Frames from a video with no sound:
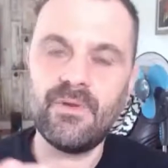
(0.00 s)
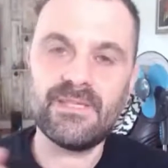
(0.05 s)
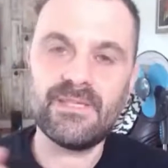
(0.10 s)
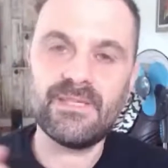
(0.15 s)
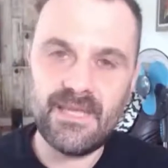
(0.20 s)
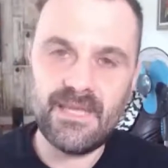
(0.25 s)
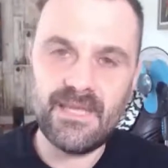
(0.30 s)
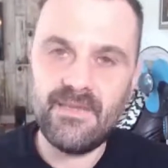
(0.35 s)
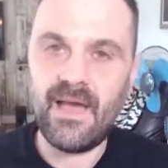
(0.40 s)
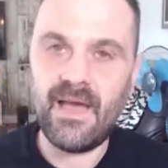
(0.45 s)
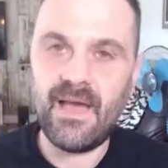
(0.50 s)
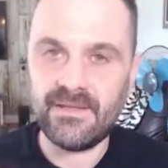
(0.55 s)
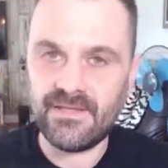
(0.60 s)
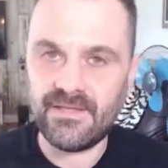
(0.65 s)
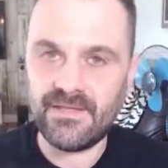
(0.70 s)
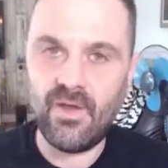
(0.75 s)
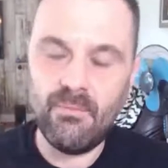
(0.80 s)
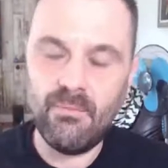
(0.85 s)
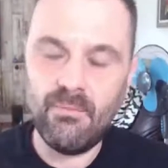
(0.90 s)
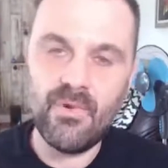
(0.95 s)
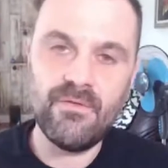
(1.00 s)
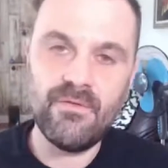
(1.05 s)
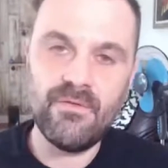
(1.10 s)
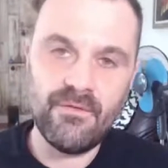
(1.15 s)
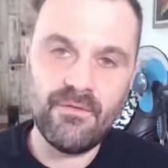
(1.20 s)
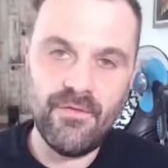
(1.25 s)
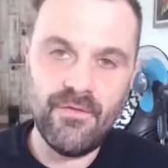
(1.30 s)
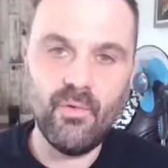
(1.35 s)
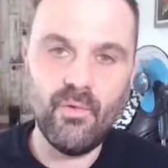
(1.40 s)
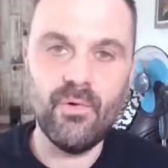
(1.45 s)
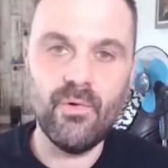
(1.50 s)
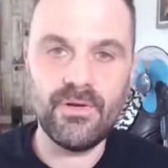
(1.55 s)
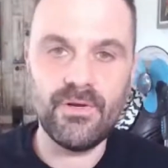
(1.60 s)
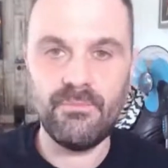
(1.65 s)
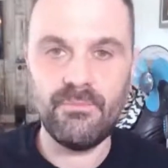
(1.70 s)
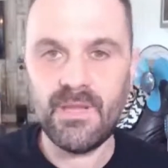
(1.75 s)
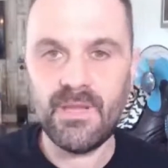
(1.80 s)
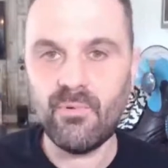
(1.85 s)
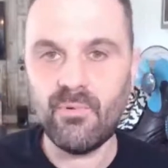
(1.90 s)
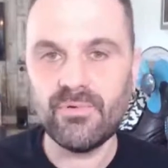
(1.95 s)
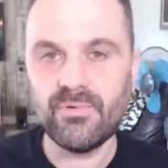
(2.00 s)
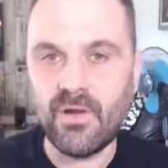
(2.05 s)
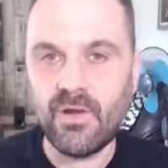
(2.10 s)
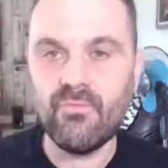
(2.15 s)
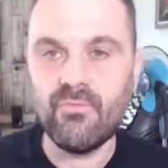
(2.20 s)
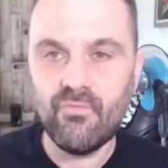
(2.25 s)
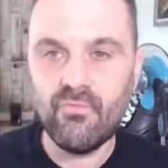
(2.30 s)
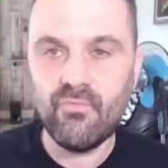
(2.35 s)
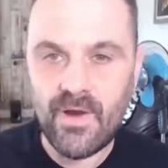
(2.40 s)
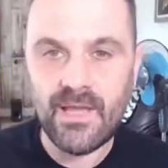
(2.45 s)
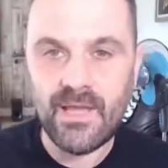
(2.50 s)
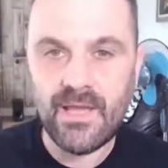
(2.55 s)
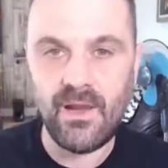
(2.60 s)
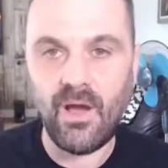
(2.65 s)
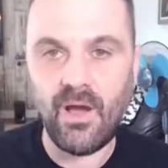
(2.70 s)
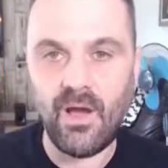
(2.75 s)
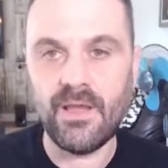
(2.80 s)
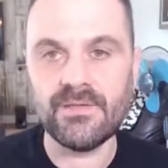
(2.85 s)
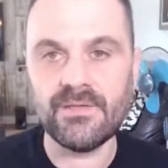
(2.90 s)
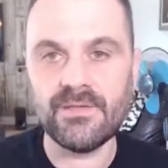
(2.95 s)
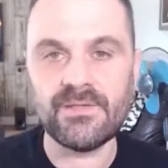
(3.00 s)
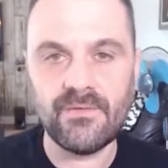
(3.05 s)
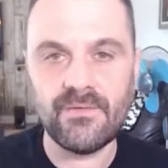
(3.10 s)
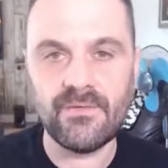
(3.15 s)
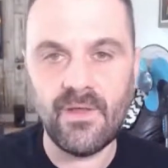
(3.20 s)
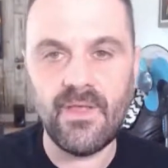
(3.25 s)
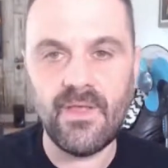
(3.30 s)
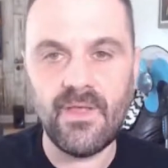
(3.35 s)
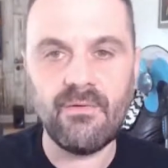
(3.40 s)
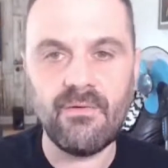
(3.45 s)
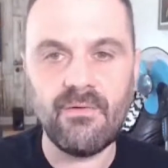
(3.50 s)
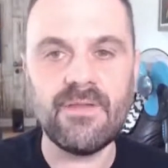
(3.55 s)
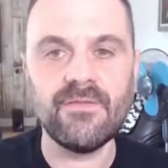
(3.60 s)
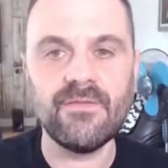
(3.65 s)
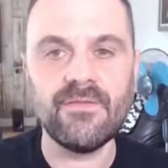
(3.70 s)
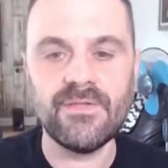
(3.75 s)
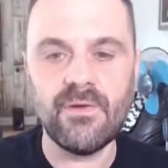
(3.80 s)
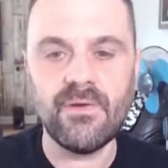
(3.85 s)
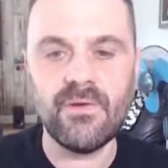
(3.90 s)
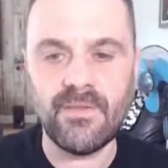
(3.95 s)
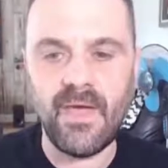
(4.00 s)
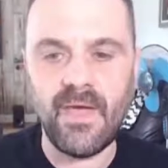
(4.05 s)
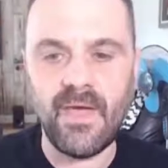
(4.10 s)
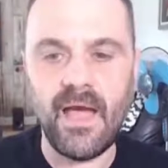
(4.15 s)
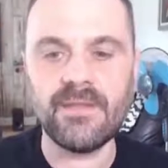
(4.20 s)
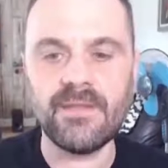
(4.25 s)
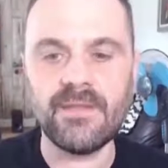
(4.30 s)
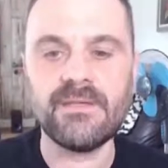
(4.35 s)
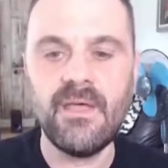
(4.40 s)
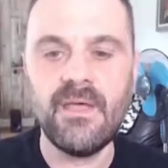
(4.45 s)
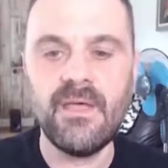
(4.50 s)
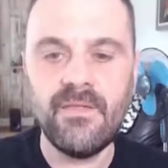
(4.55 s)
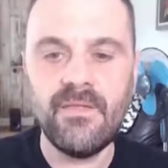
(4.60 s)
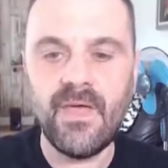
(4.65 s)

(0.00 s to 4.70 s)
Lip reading: see that start moving forward and people don't realize that they're even doing that,